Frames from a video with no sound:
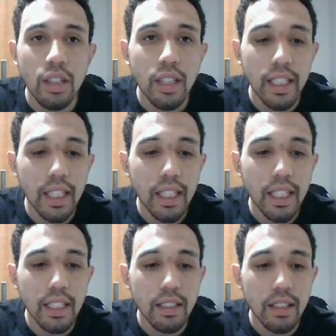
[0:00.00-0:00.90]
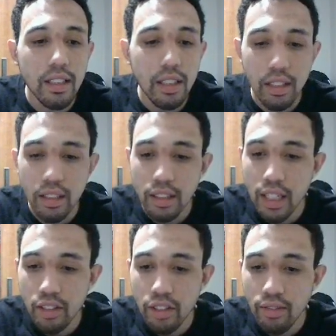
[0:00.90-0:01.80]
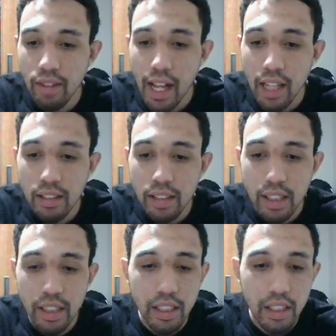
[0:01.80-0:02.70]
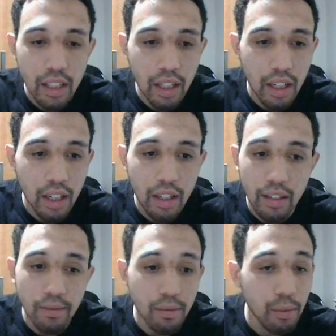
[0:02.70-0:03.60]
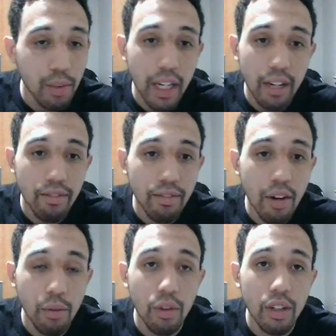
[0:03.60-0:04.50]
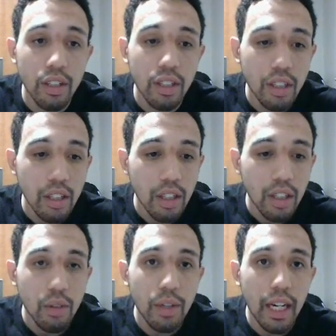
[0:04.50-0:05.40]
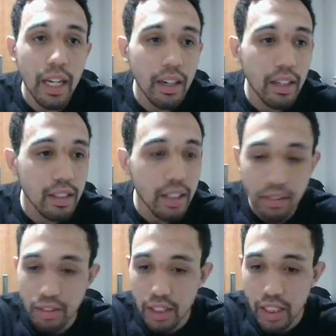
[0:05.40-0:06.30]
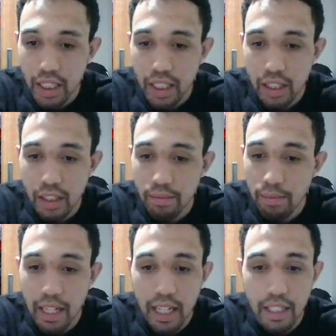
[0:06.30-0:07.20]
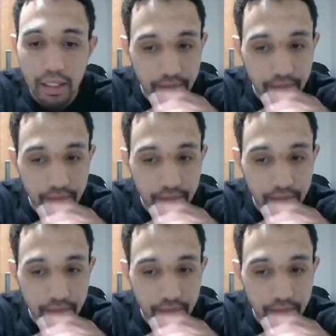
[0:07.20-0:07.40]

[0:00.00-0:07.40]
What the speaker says: Hey guys, it's Section of Balance here. We got a fun one. We got Ares FC. Man,